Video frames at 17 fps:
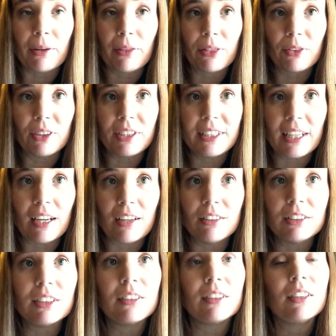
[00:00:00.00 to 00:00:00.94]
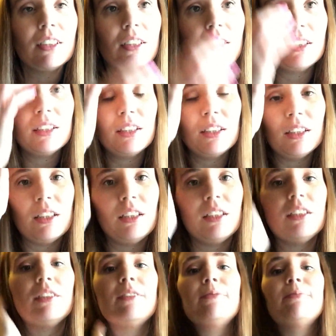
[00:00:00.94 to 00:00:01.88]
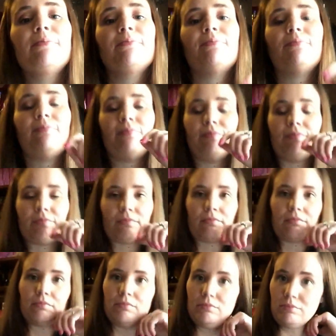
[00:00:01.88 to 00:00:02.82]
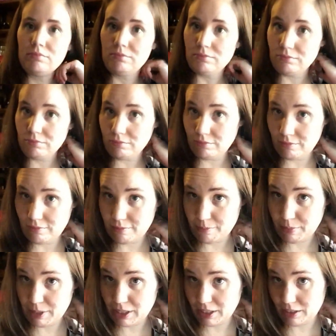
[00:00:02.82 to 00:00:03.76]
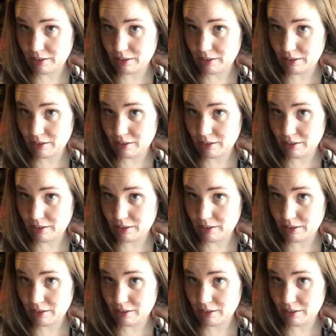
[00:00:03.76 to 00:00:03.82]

about three towels. Um, but